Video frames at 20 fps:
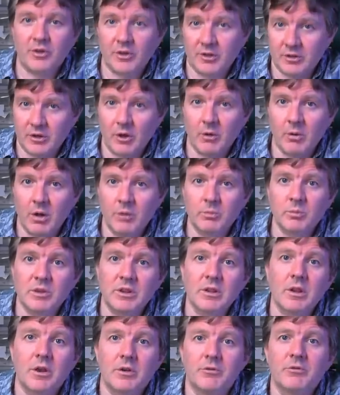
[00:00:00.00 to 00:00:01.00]
that go on with
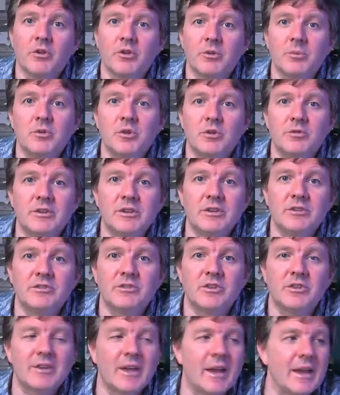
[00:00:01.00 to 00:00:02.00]
a lot of other movies
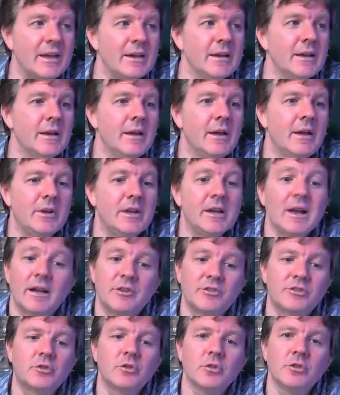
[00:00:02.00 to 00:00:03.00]
today. He
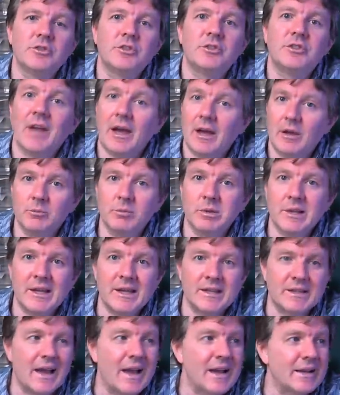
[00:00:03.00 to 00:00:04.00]
has good
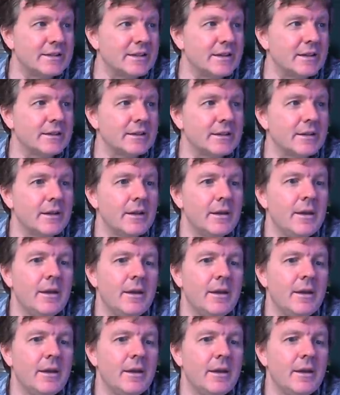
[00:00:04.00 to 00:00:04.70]
downplayed acting.